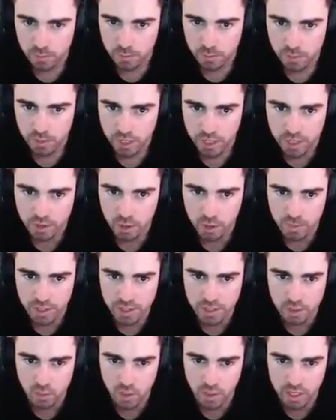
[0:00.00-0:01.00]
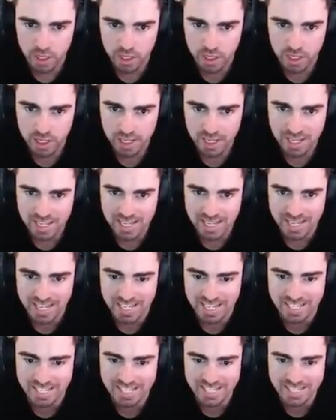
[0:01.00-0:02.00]
Echo makes his way in.
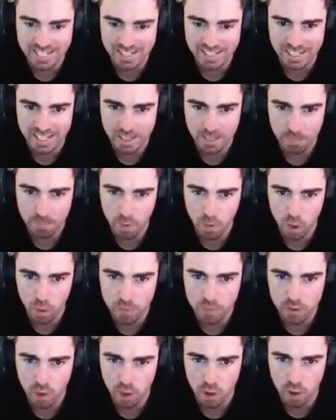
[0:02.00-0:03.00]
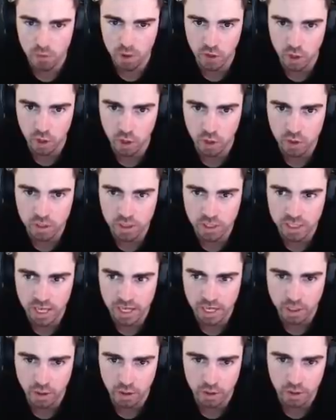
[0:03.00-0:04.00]
Instantly pops over onto the
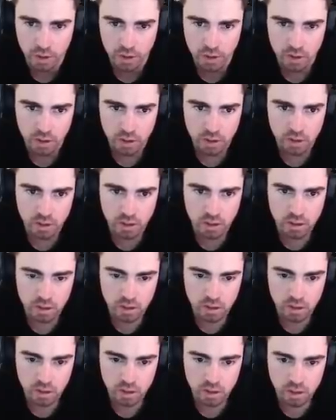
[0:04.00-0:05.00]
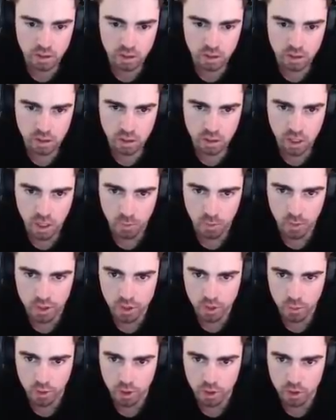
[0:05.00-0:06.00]
Echo. And I'm
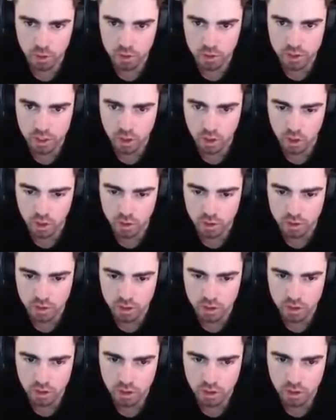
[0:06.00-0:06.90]
wondering we're going to use the Ghost.